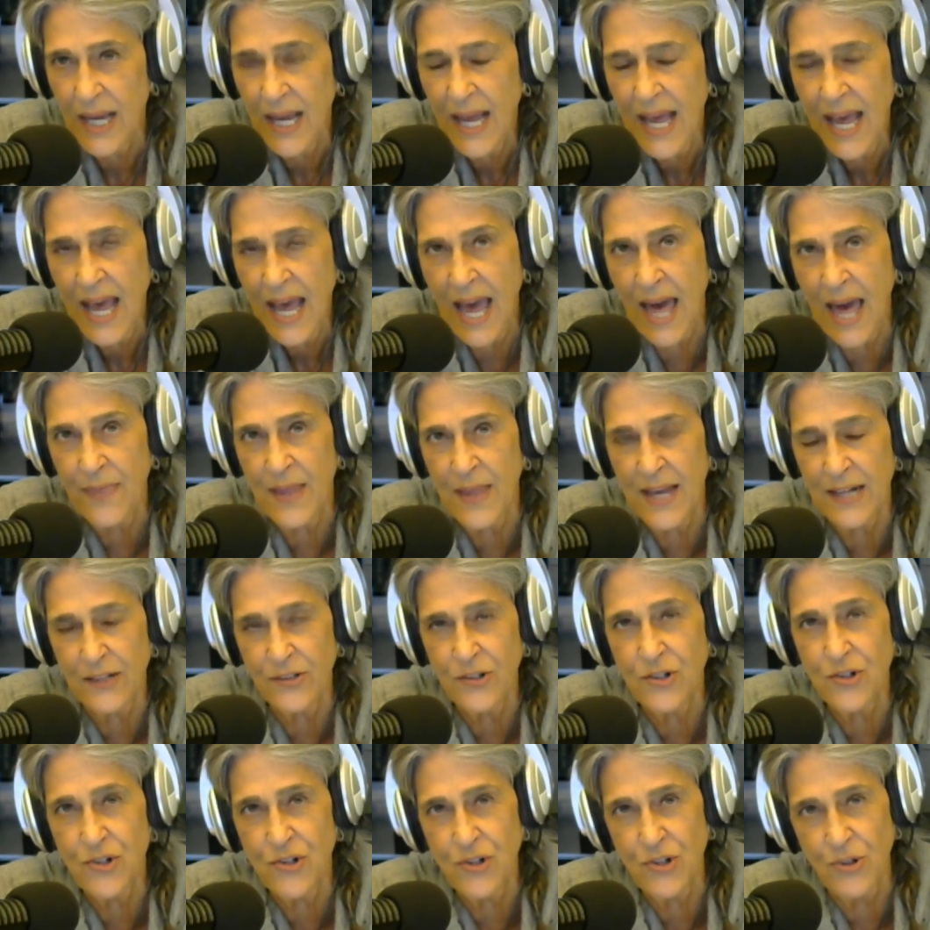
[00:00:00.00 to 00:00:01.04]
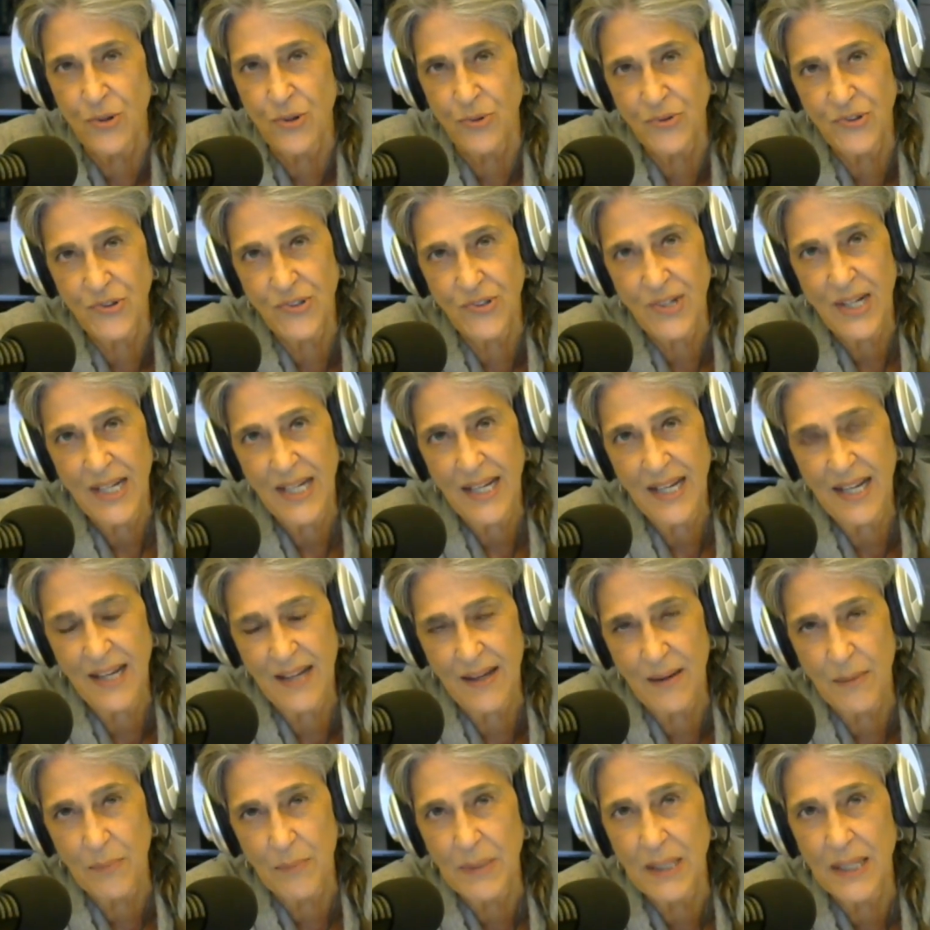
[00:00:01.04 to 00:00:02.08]
and then shoots
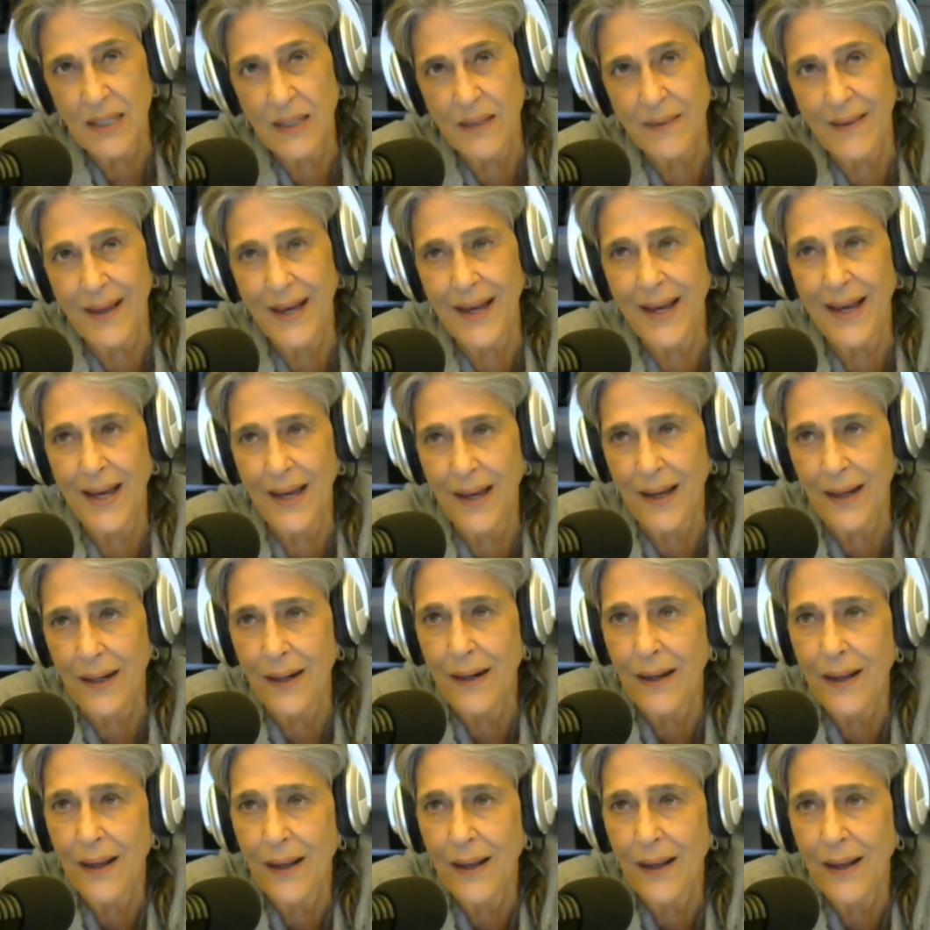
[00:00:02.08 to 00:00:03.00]
him in the head.